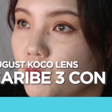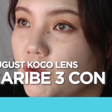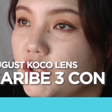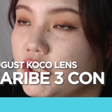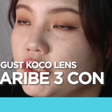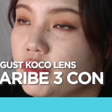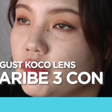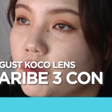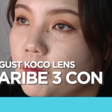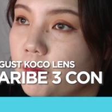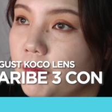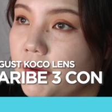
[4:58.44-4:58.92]
we
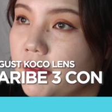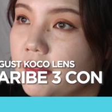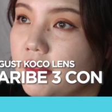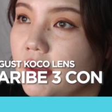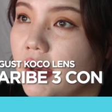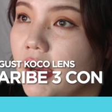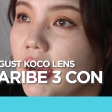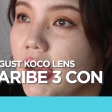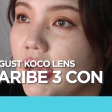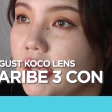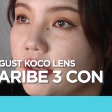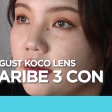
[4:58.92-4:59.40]
tripped with the
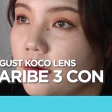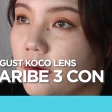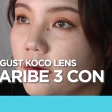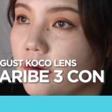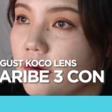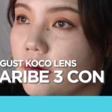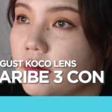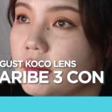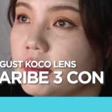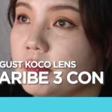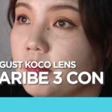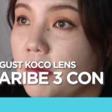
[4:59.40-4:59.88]

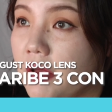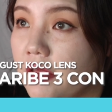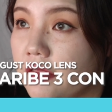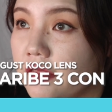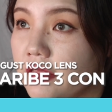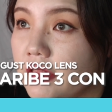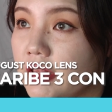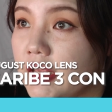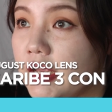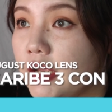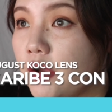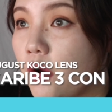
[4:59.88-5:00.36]
Hikoco's
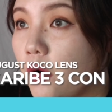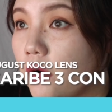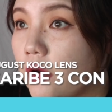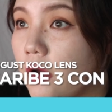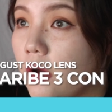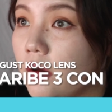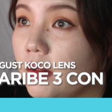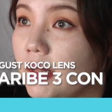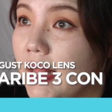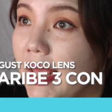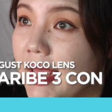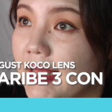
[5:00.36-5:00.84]
monthly
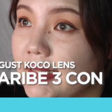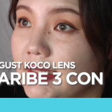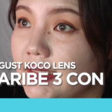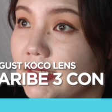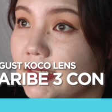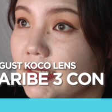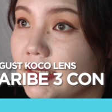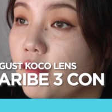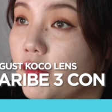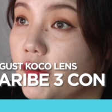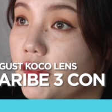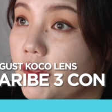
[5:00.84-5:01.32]
Koco Lens
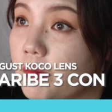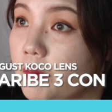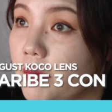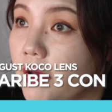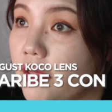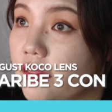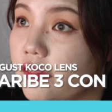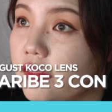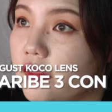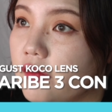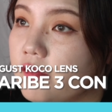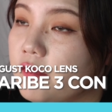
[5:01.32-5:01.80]
for the
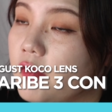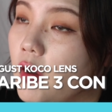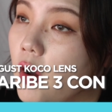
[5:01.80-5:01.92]
month of